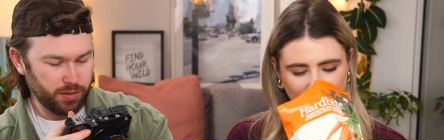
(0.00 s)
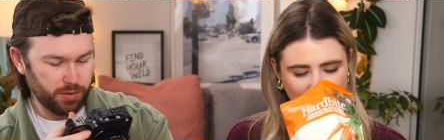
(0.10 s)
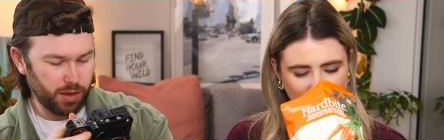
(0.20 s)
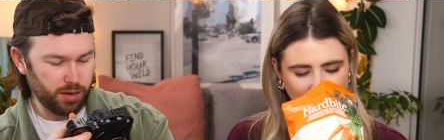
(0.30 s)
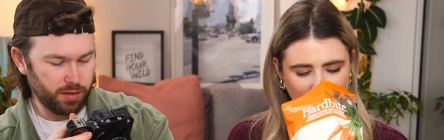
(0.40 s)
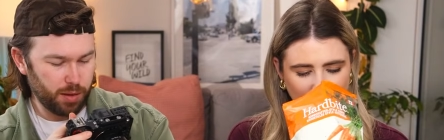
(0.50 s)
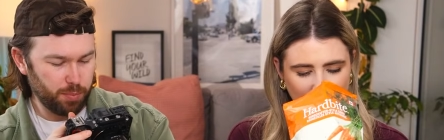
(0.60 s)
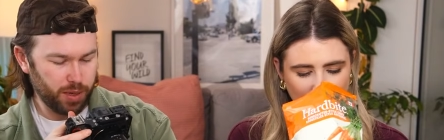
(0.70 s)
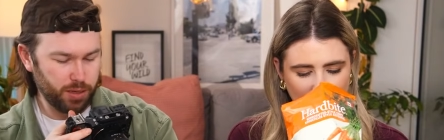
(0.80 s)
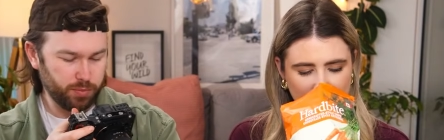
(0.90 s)
Speaker 1: Tiny
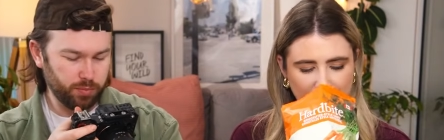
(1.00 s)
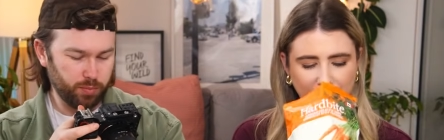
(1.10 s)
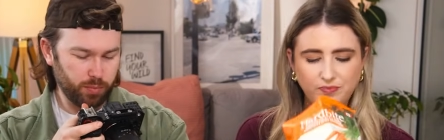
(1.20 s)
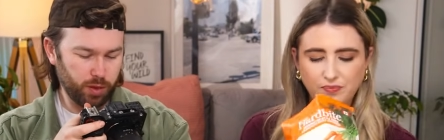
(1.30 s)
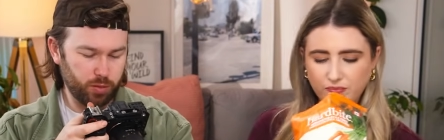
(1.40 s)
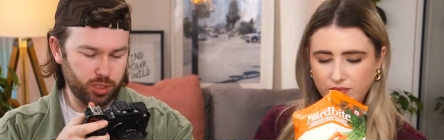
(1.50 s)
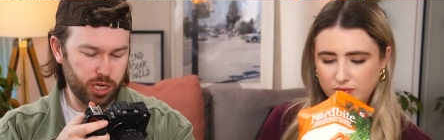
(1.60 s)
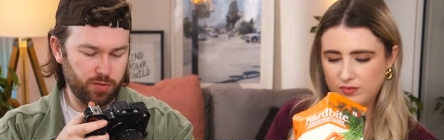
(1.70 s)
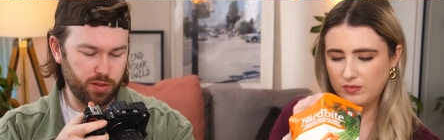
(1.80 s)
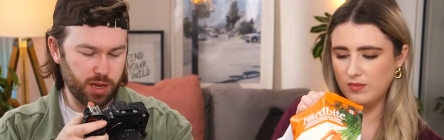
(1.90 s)
temper. Watch
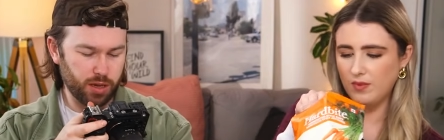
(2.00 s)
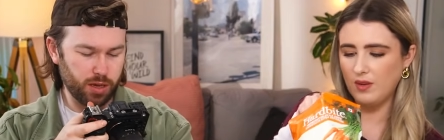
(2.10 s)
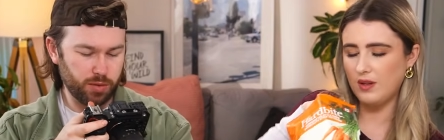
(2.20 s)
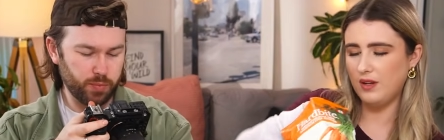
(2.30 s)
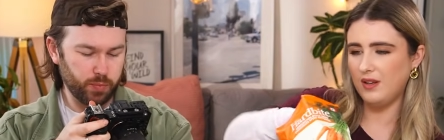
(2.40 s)
out for that guy.